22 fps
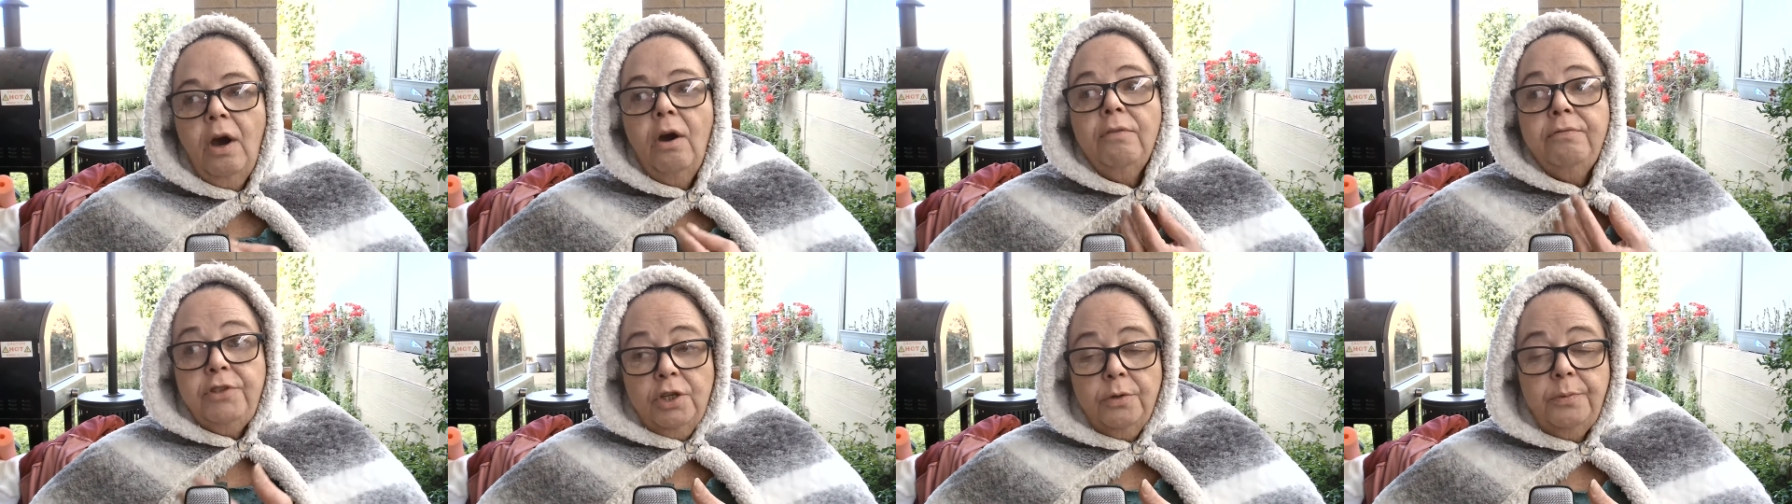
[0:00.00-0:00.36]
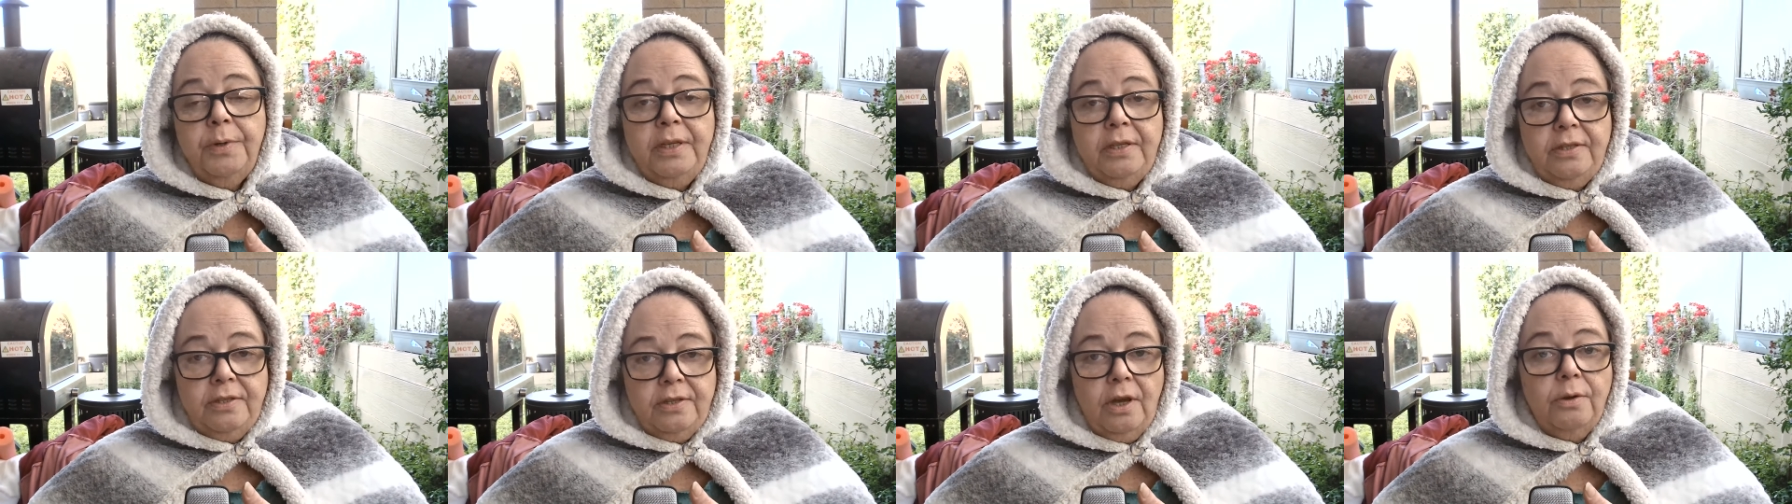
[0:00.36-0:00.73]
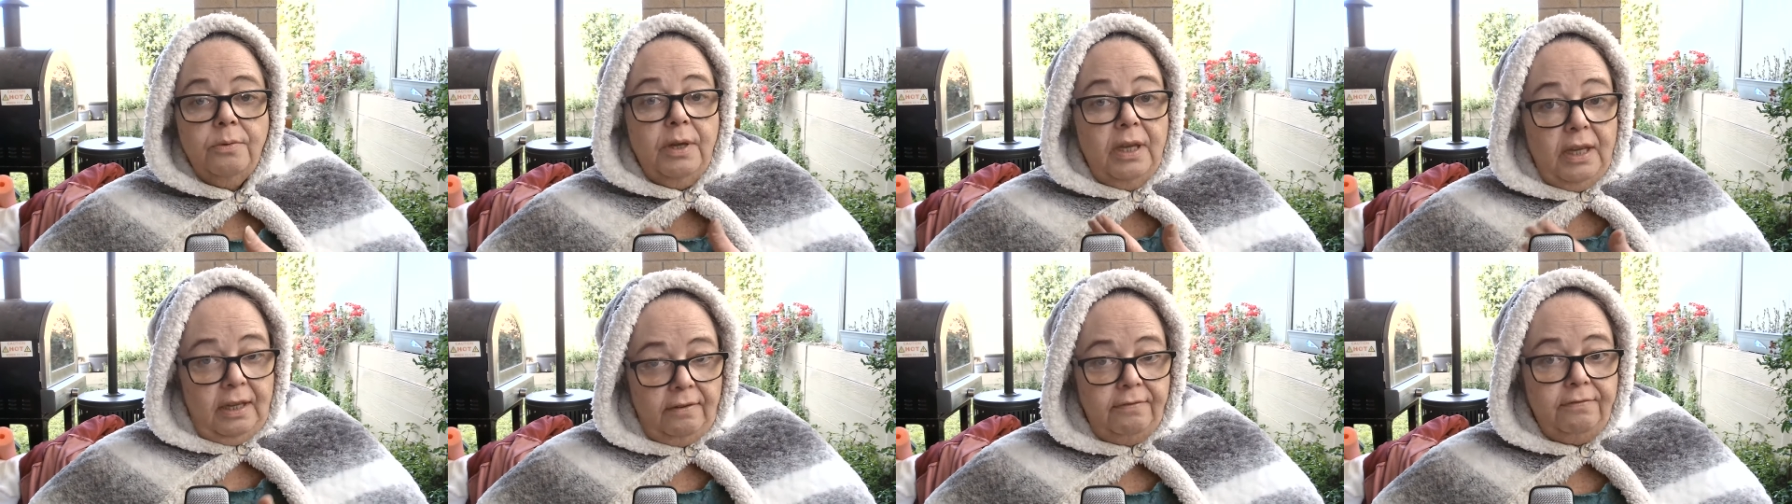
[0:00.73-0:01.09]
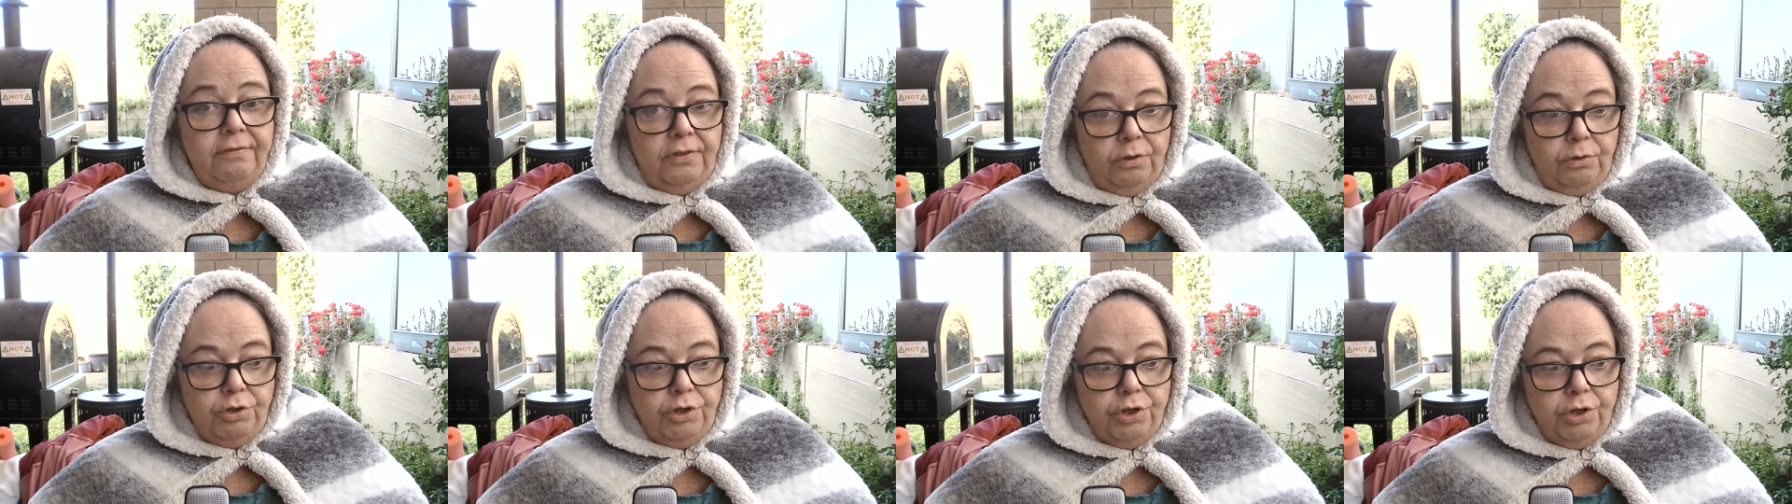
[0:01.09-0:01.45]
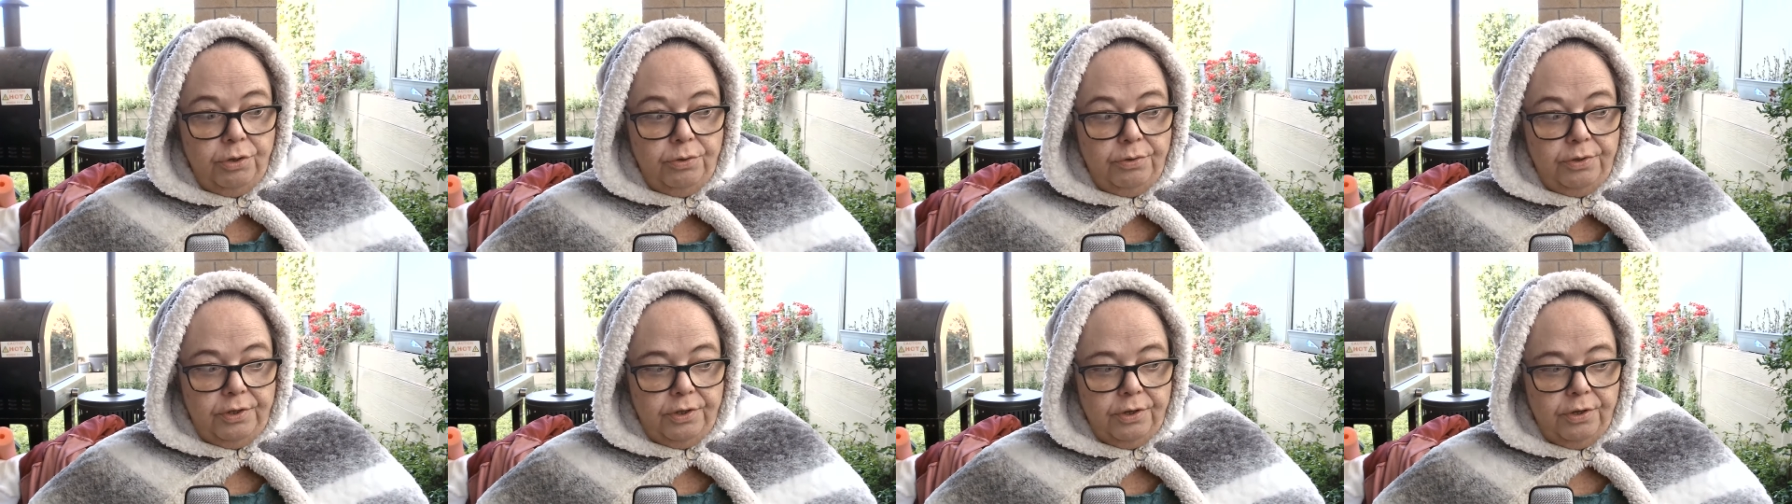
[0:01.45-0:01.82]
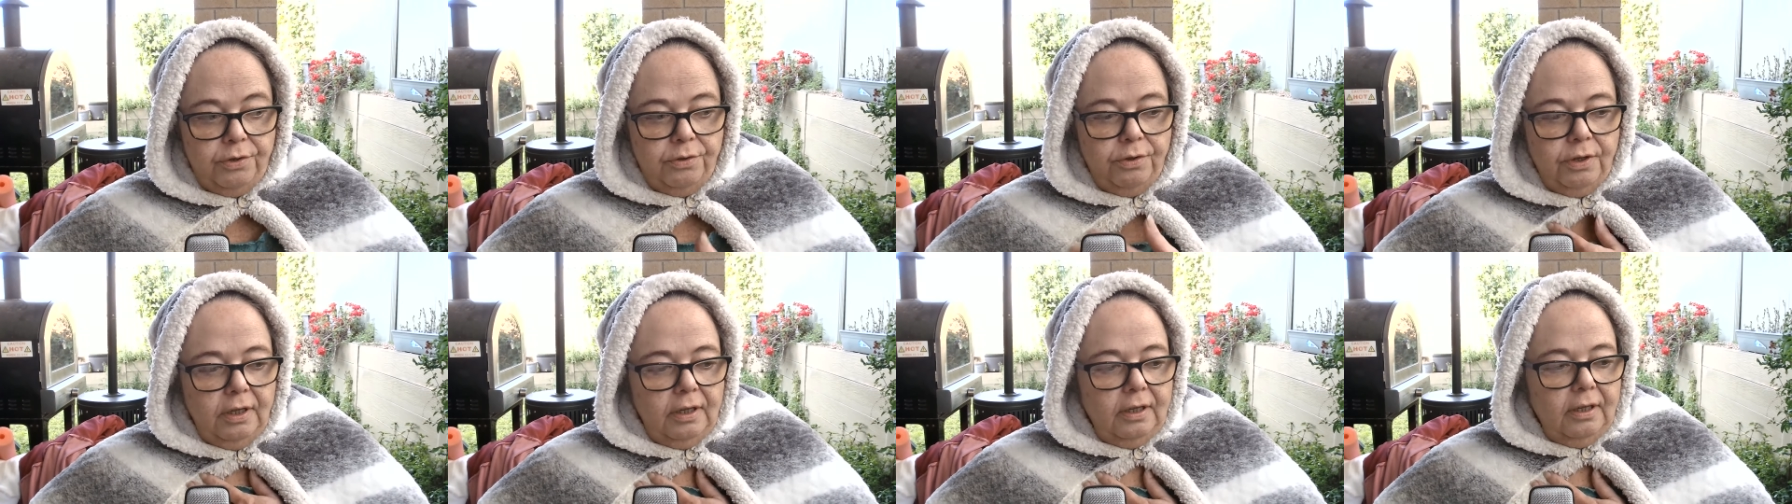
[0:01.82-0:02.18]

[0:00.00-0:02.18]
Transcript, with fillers: of doing so if you choose to.